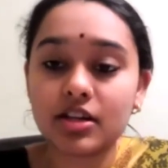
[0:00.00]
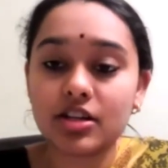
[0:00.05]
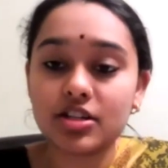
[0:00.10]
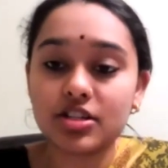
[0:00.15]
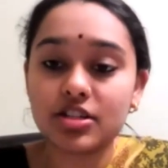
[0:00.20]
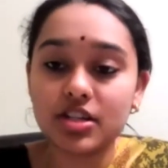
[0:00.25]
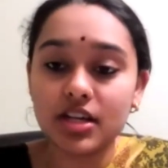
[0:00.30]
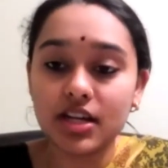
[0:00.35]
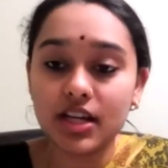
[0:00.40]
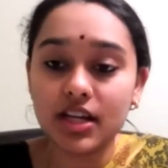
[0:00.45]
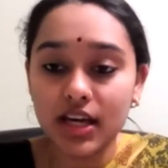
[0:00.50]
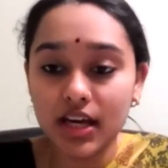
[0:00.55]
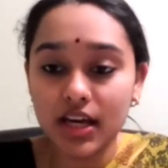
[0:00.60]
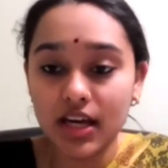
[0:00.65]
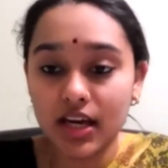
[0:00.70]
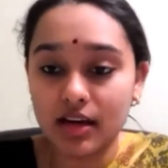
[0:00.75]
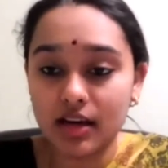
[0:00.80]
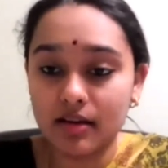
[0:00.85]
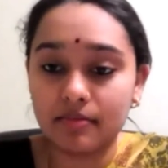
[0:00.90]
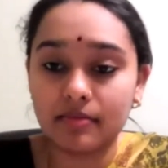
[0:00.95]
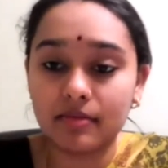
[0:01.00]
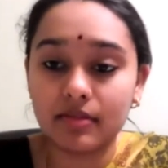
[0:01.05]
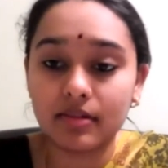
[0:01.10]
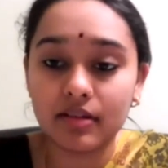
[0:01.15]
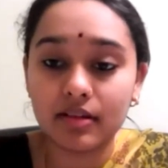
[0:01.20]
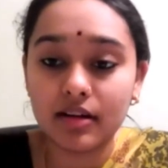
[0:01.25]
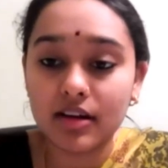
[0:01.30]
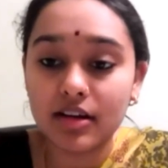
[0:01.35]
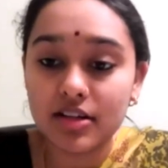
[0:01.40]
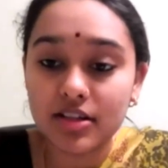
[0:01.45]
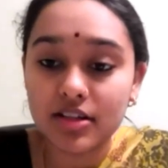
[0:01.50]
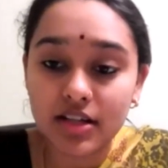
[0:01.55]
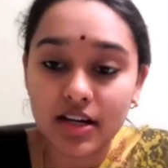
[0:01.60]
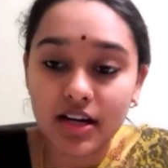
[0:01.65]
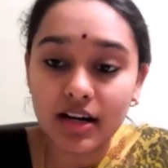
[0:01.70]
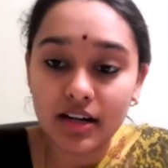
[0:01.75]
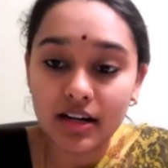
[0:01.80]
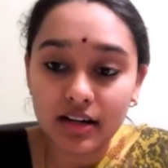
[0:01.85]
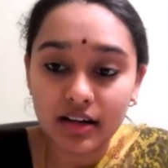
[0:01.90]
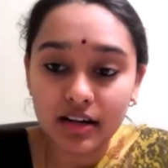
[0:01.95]
Shri.
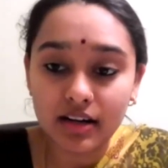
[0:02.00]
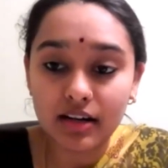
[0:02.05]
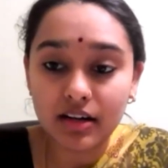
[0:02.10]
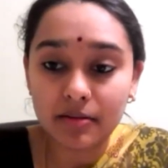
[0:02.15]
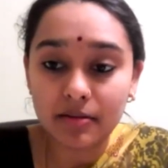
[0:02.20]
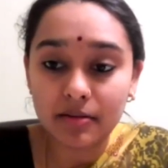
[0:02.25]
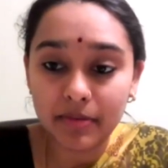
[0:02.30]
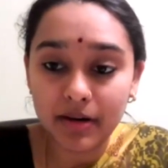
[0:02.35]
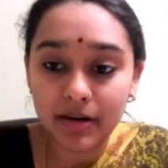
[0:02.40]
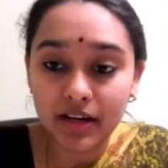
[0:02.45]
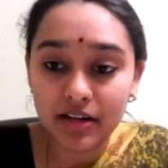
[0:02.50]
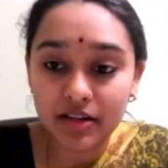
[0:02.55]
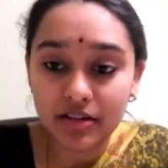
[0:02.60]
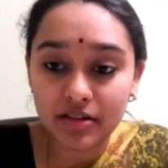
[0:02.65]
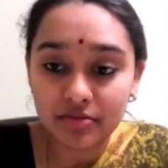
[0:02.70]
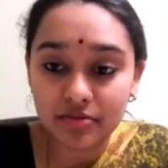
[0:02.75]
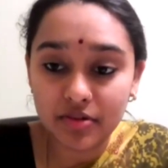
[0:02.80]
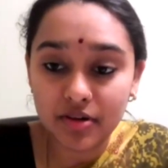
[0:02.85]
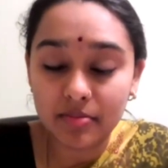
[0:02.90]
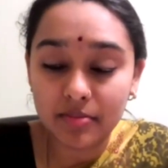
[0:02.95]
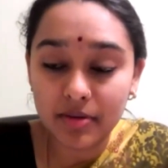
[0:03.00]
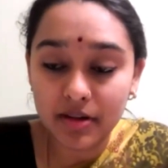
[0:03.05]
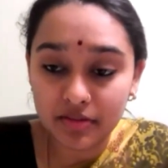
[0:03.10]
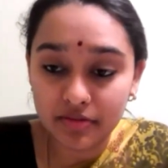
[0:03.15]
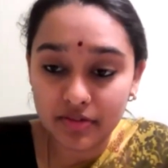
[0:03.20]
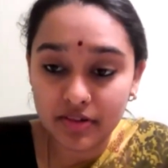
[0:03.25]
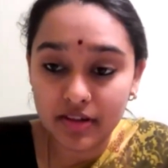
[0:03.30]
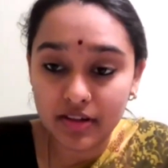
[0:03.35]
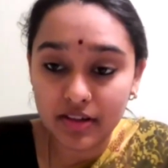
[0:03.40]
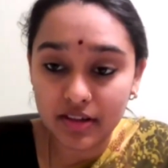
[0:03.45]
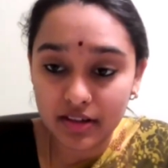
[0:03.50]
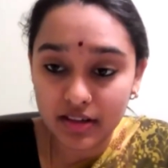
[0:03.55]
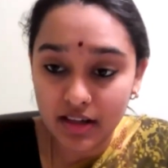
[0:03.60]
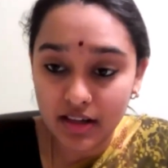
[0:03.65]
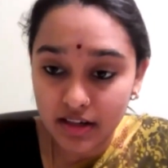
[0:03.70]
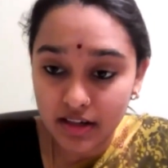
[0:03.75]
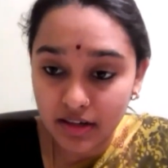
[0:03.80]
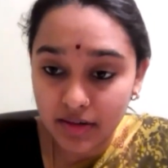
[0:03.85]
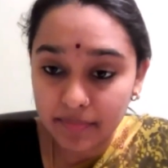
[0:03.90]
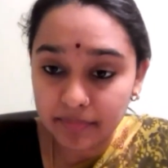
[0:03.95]
Sha and Ra combined to form a different
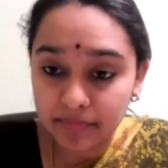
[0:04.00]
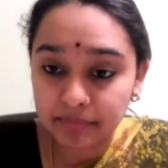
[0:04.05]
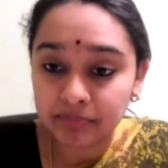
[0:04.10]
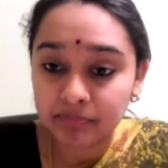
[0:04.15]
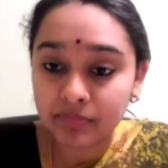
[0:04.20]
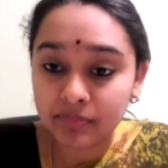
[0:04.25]
letter.